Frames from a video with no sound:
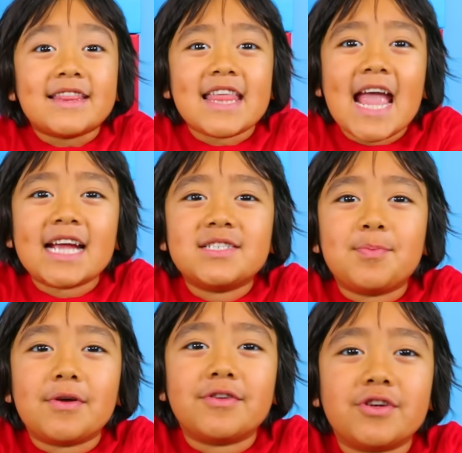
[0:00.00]
Thanks,
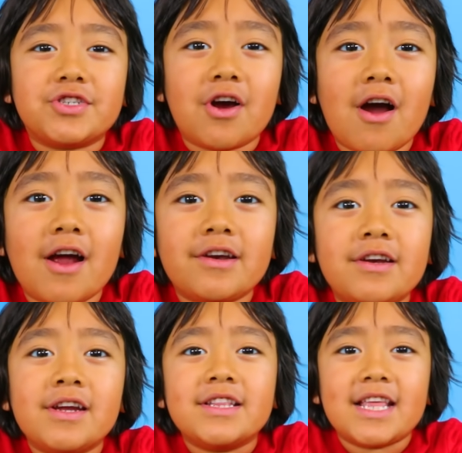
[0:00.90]
Builder
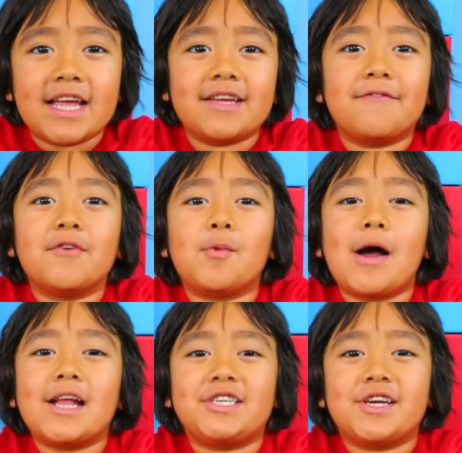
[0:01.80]
John. Thank you for
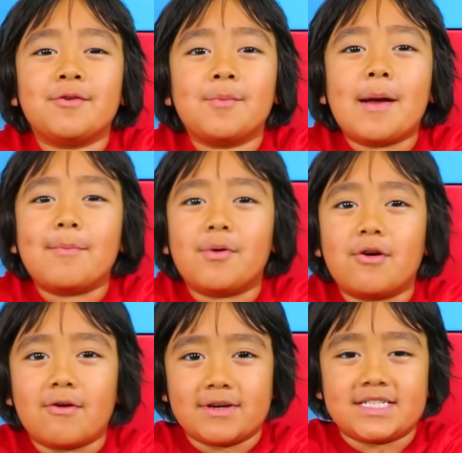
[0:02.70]
watching.
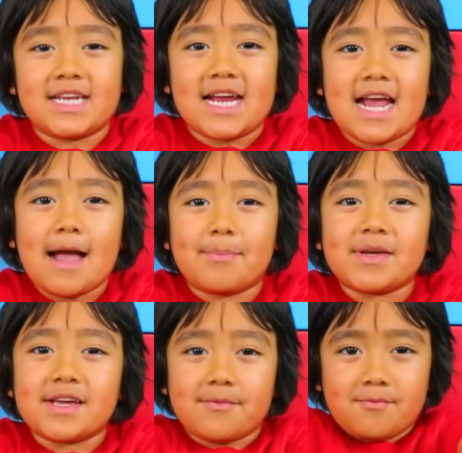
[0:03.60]
Remember, let's stay
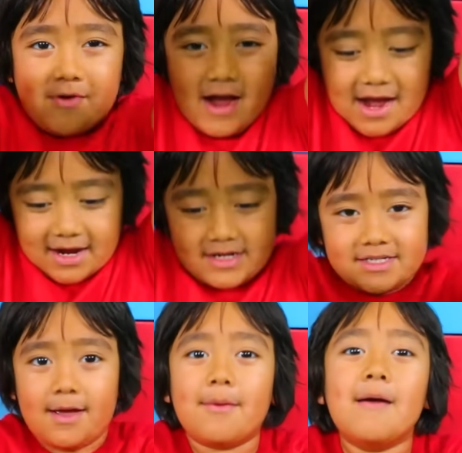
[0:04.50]
happy and
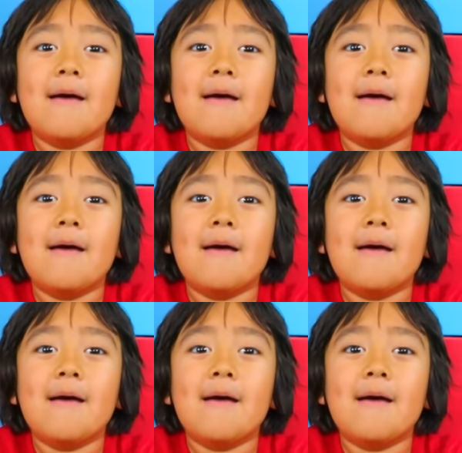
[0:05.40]
rise up.